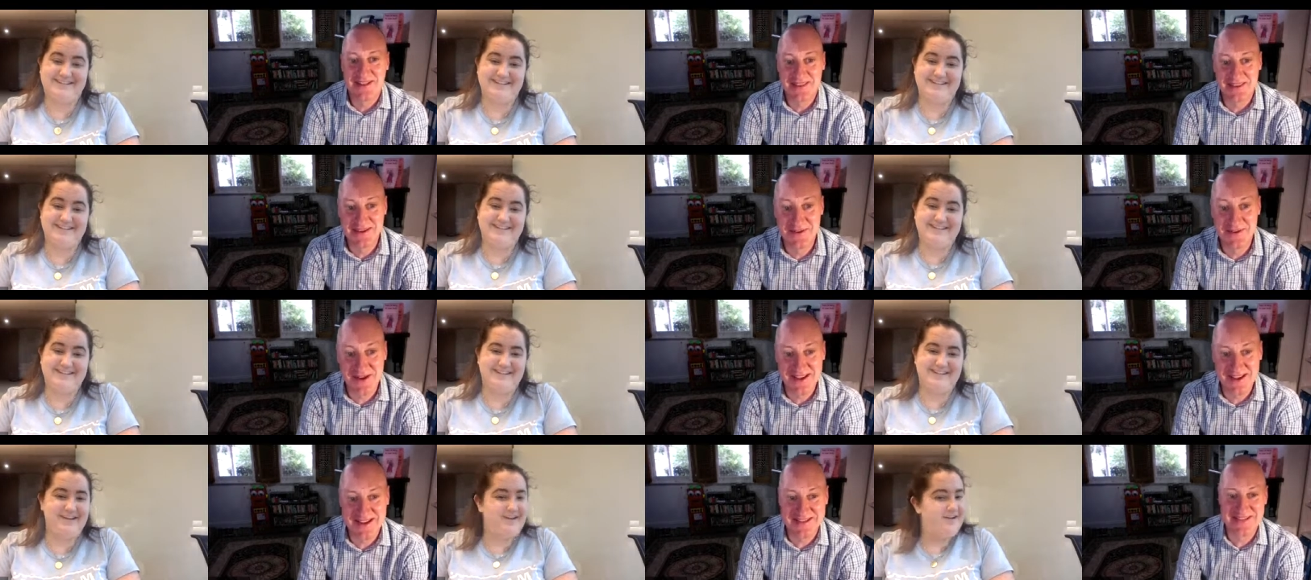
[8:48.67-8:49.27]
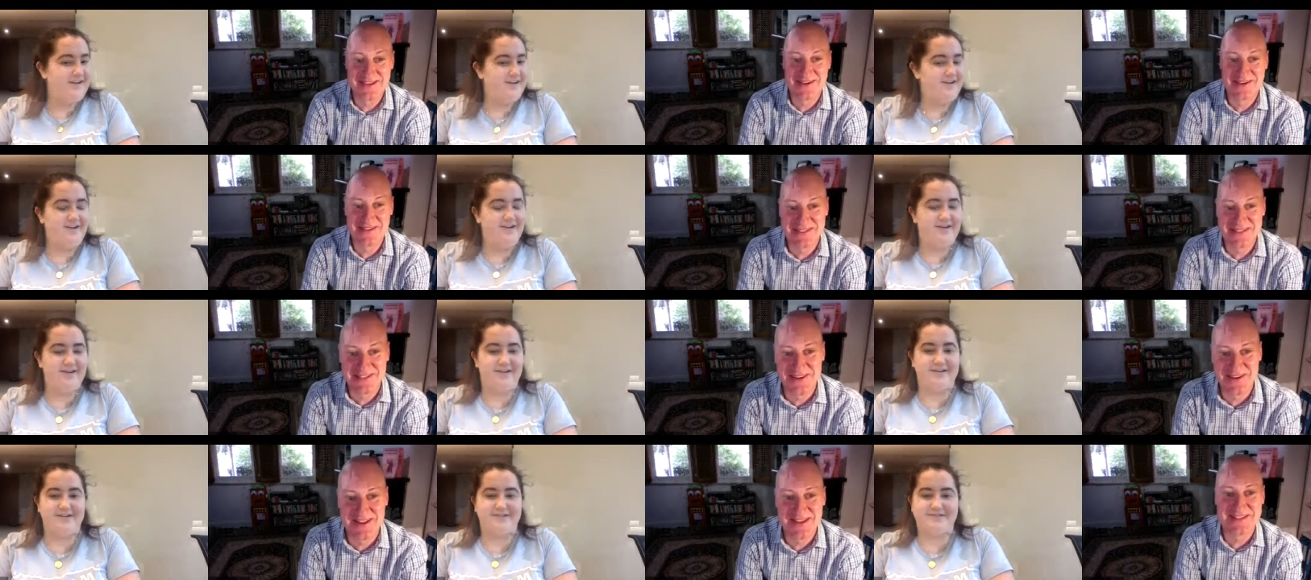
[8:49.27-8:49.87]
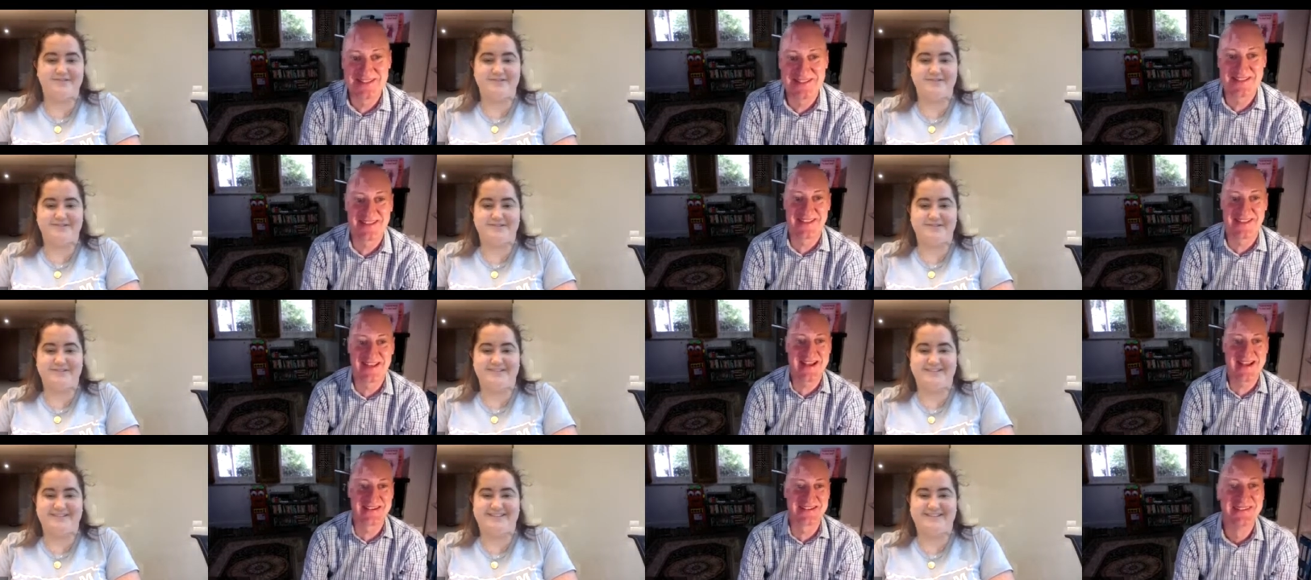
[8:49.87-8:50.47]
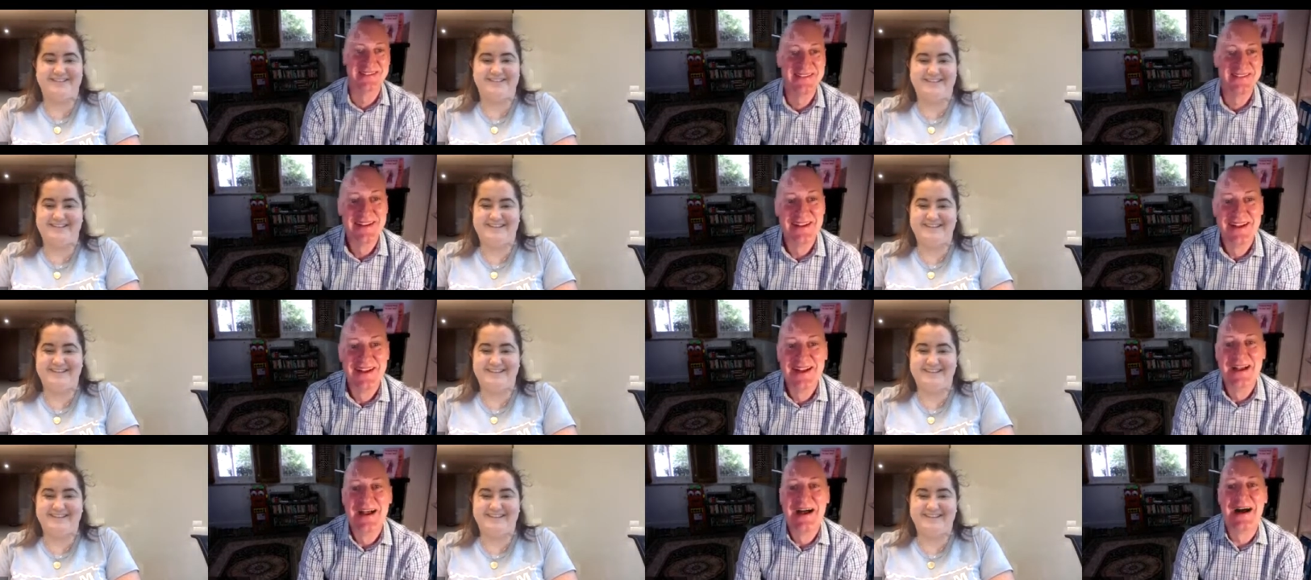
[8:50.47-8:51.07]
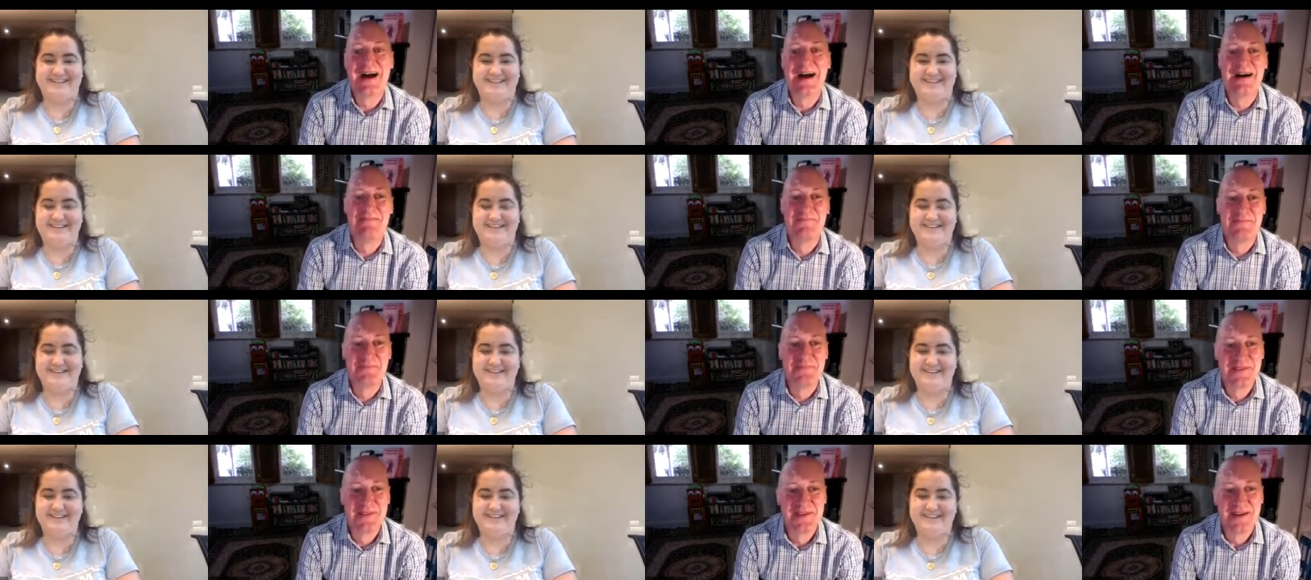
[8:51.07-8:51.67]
Speaker 1: think we're too soon into that. Um,